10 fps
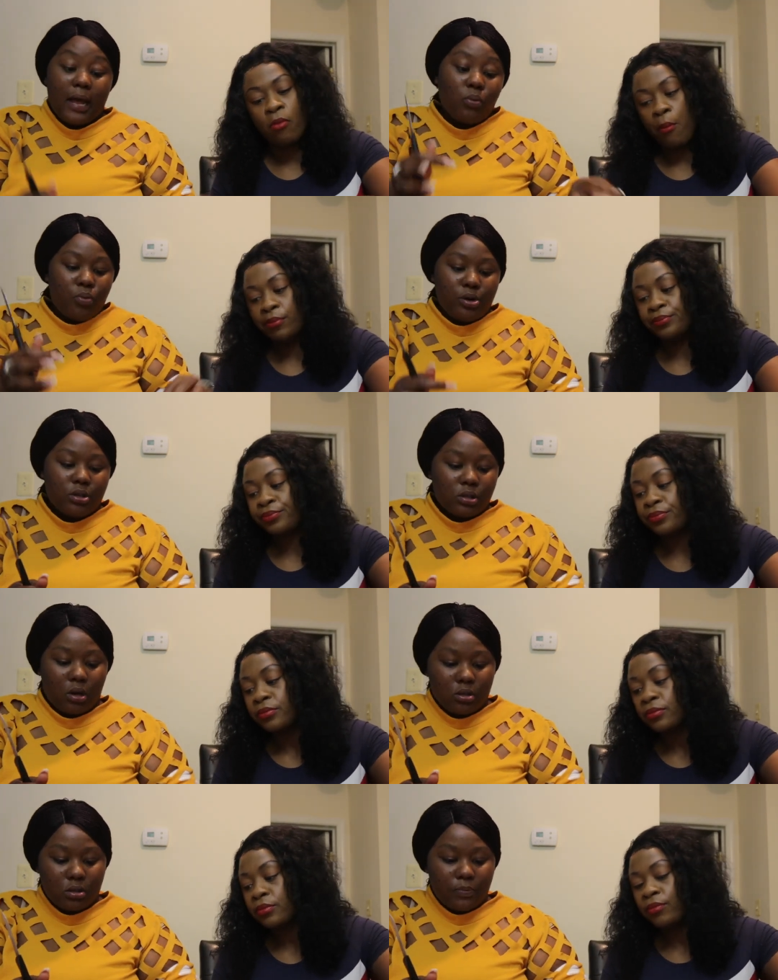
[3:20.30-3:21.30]
Speaker 1: then with the
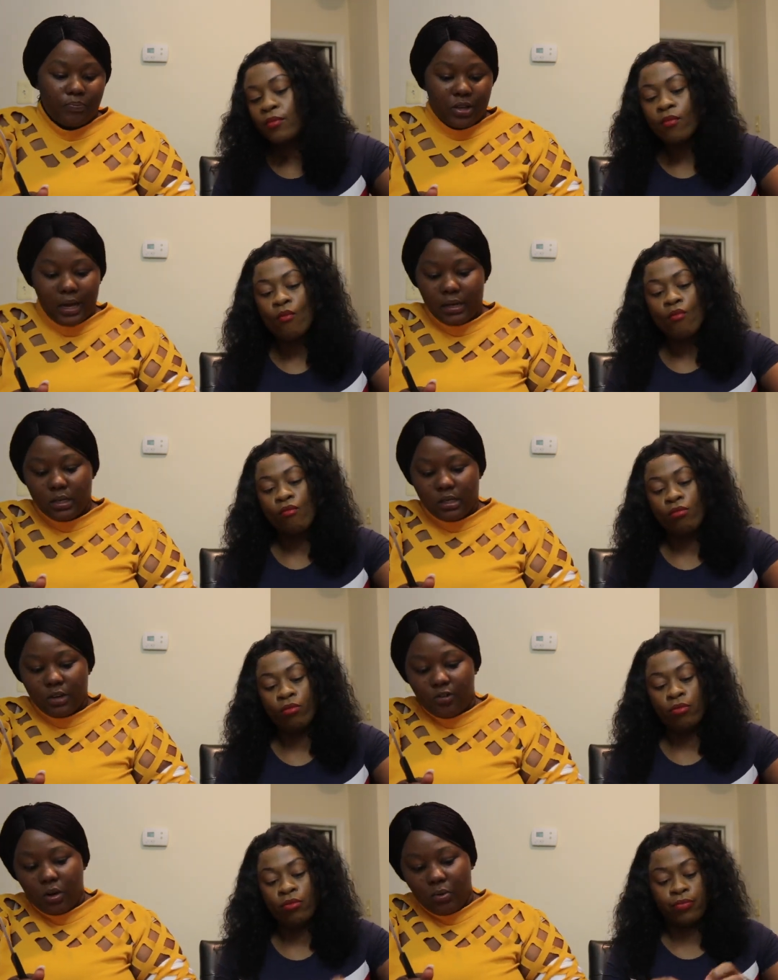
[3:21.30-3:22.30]
sauce. And the
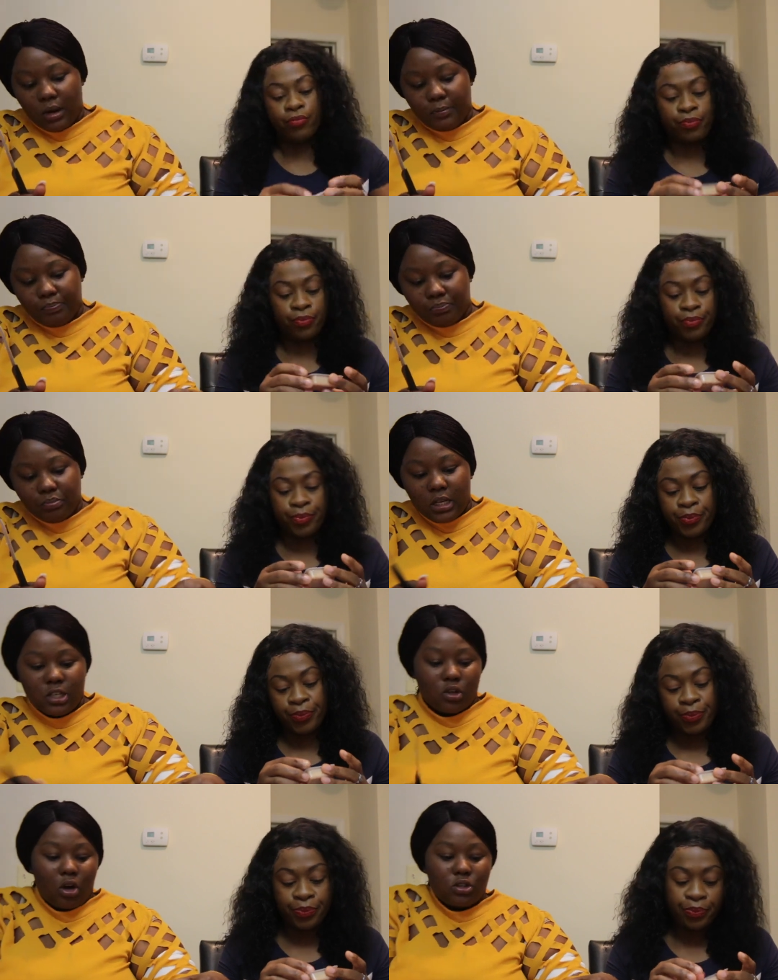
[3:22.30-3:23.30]
Chick-fil-A one
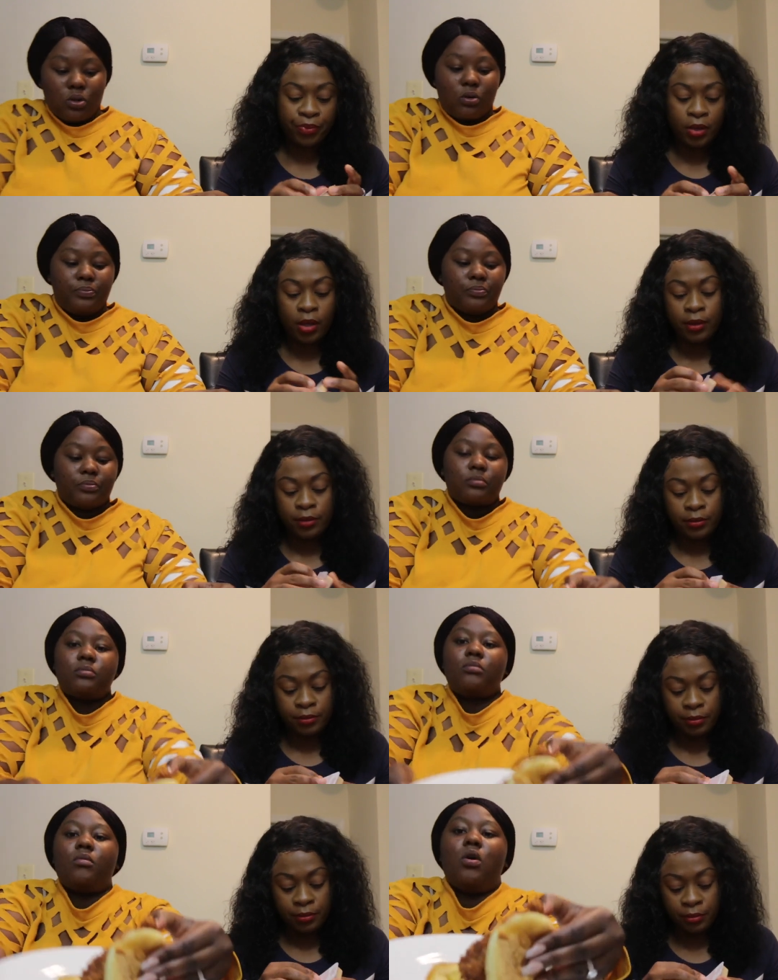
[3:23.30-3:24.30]
is also
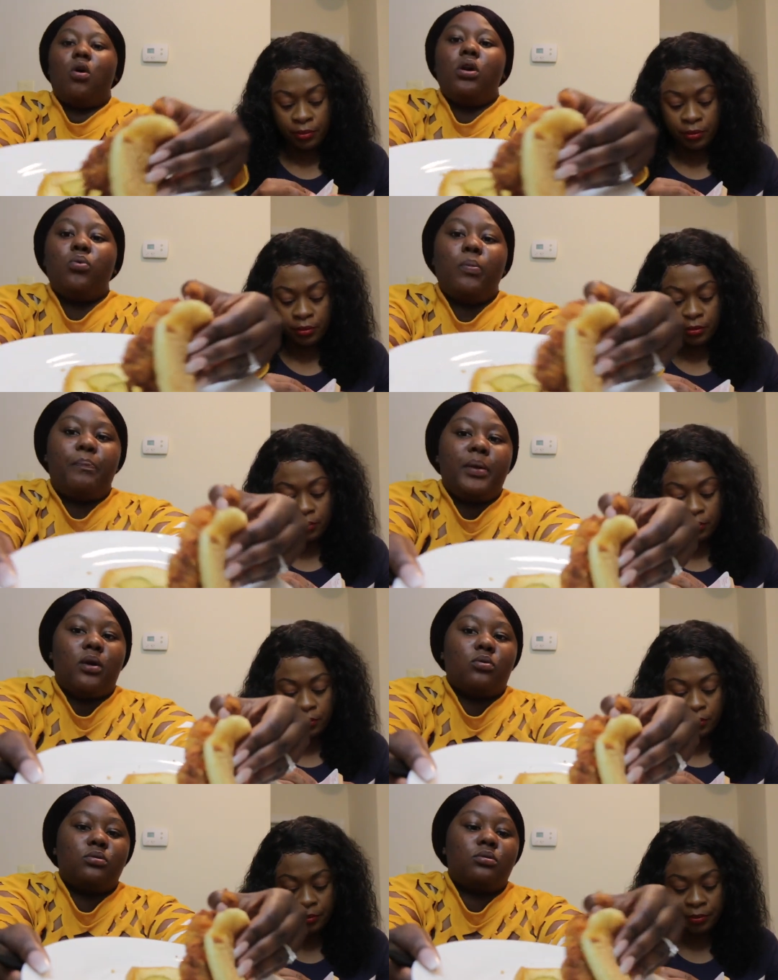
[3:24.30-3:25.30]
only with
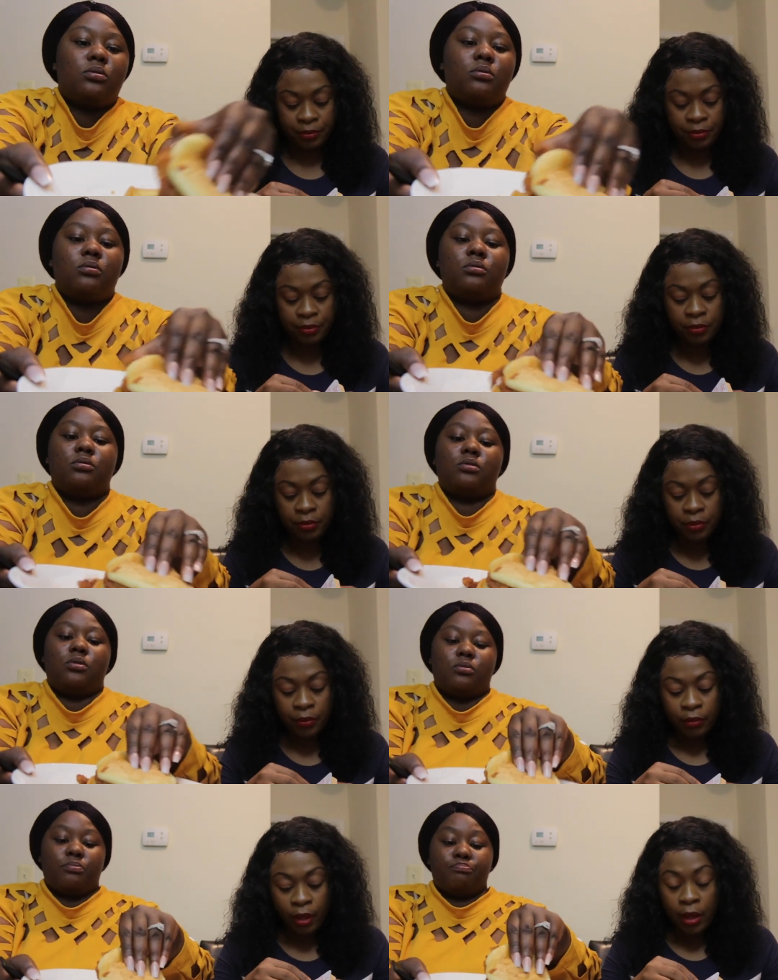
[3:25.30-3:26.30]
pickles.
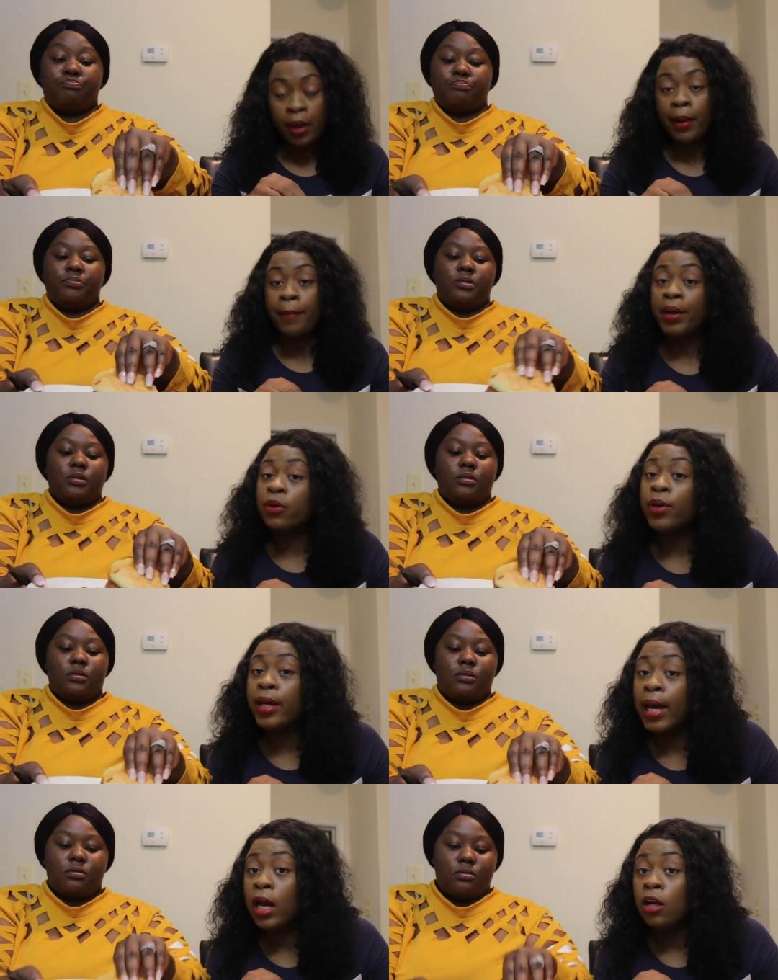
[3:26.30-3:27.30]
Speaker 2: So, by the
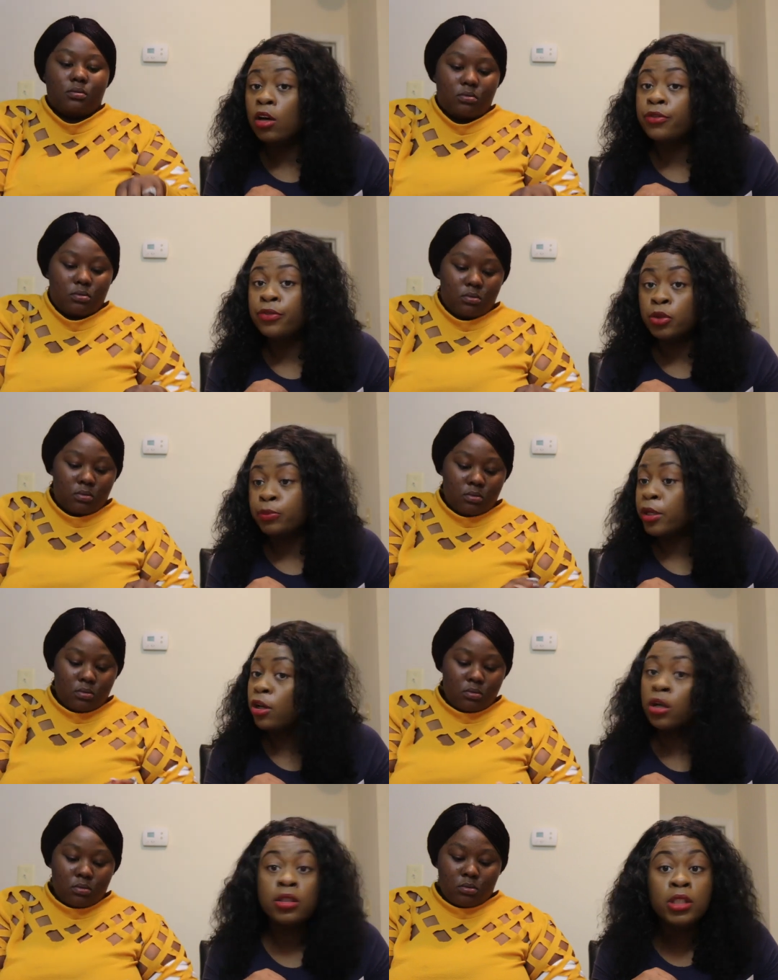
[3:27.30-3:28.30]
way, I love food,
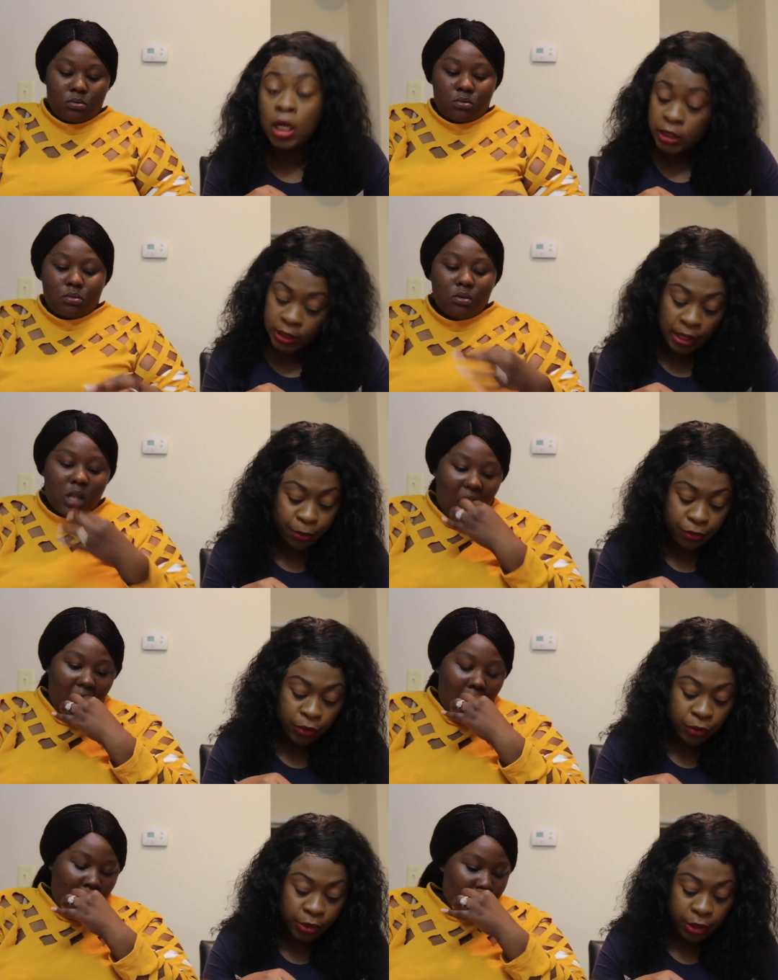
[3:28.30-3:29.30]
but not this type of
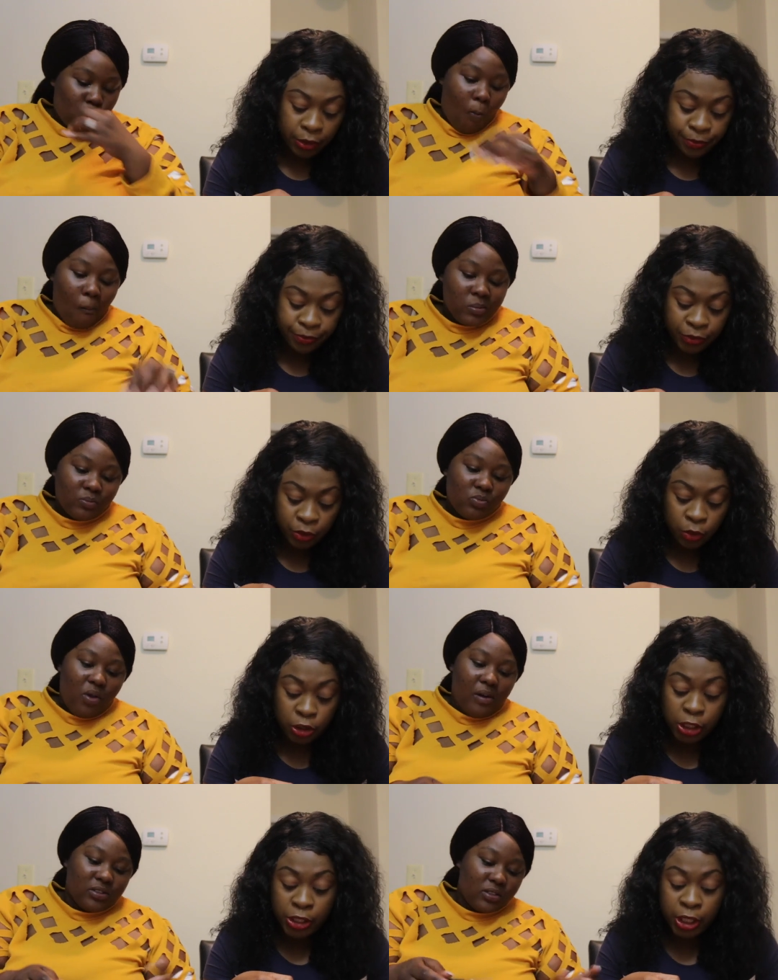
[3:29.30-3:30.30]
food, though. So
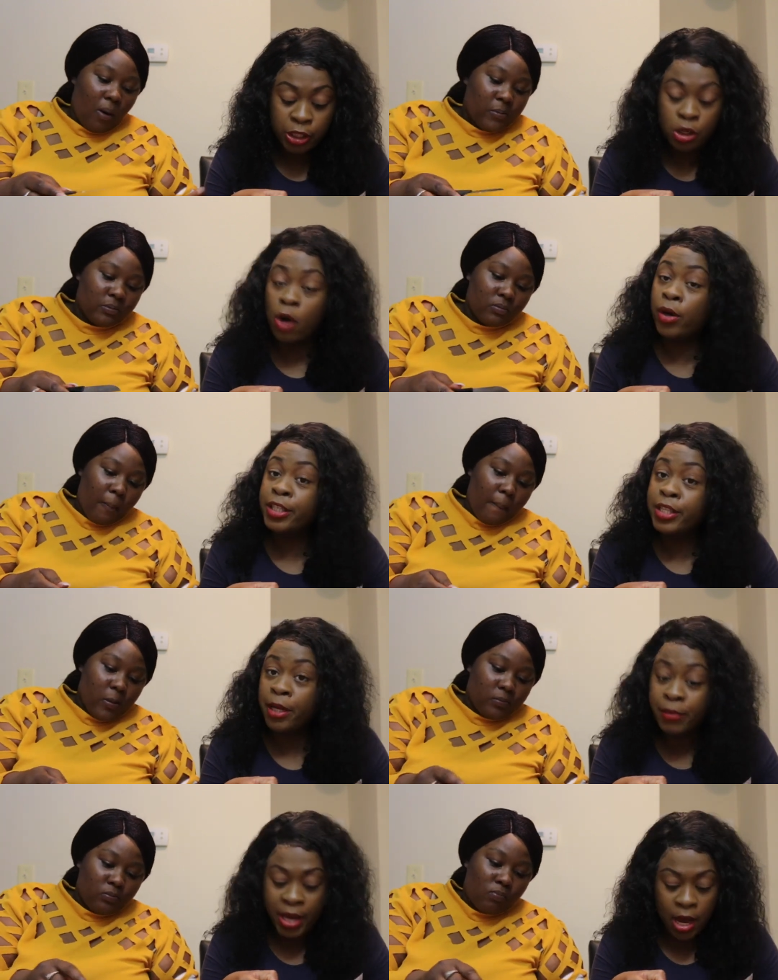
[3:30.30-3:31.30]
just in case y'all want to
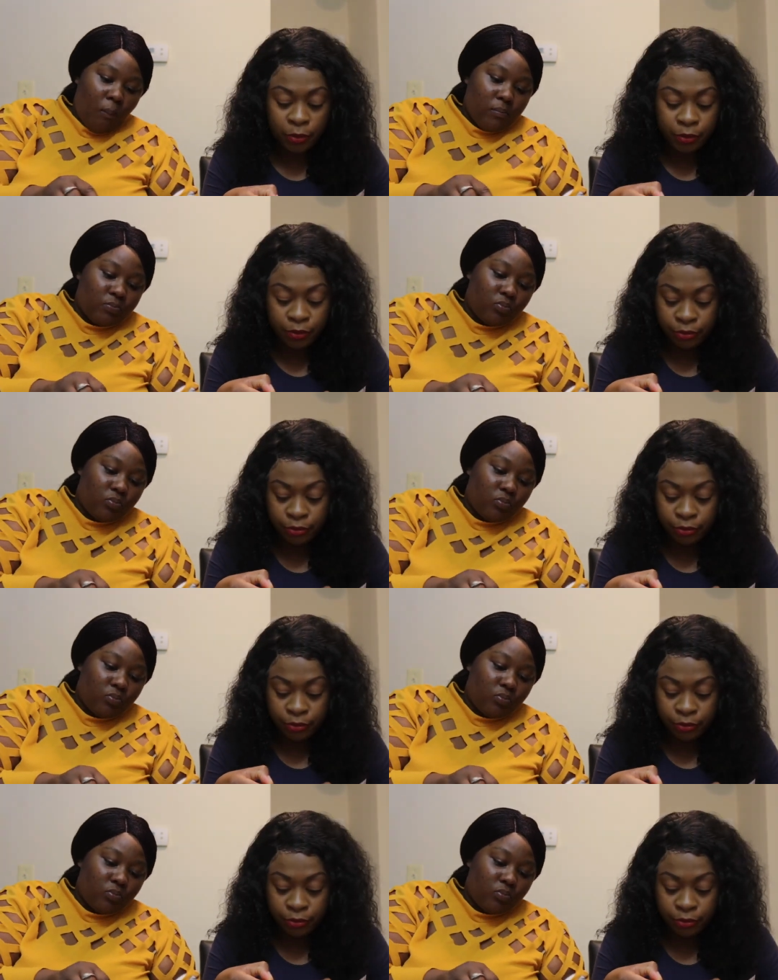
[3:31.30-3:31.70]
take me out.